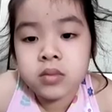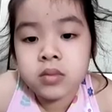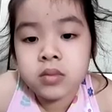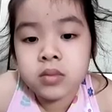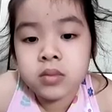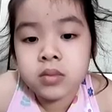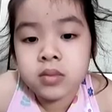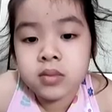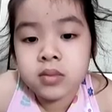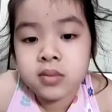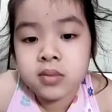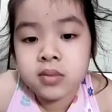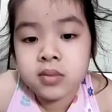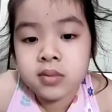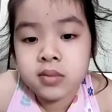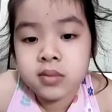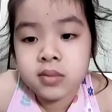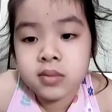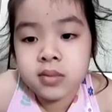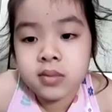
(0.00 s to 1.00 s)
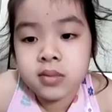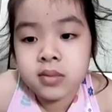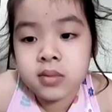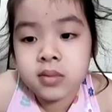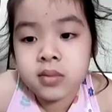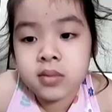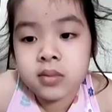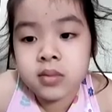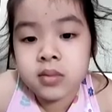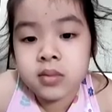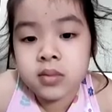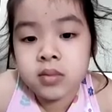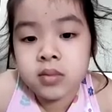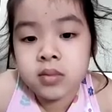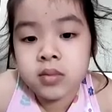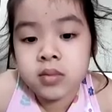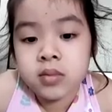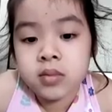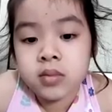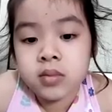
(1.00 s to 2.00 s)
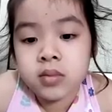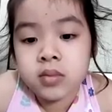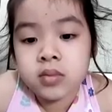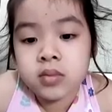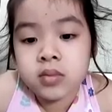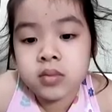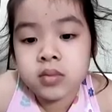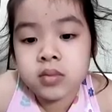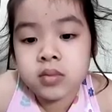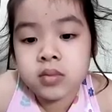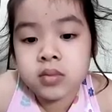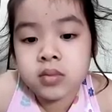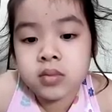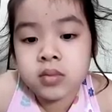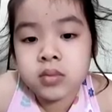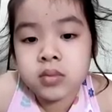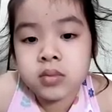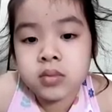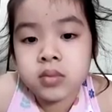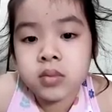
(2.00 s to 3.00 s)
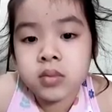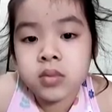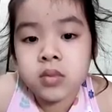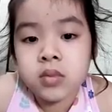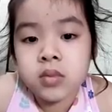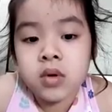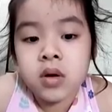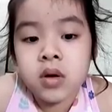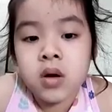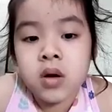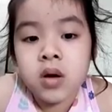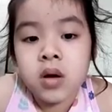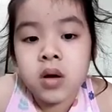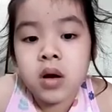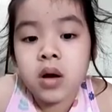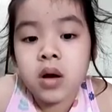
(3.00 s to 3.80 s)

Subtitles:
(not speaking)